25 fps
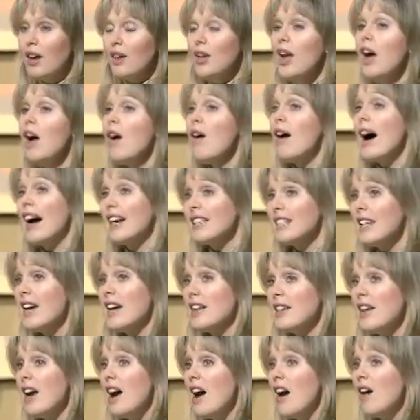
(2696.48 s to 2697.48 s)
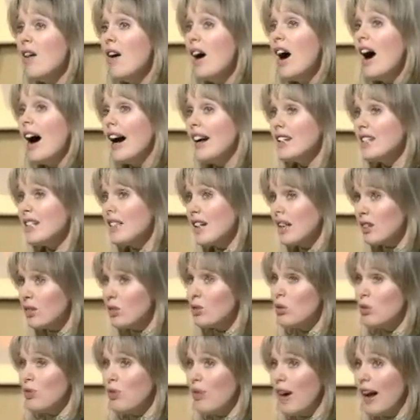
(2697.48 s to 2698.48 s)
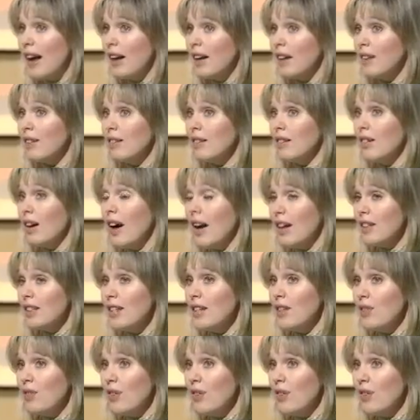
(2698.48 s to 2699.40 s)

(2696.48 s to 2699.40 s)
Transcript: No, I said no. I said I thought Frank. I said.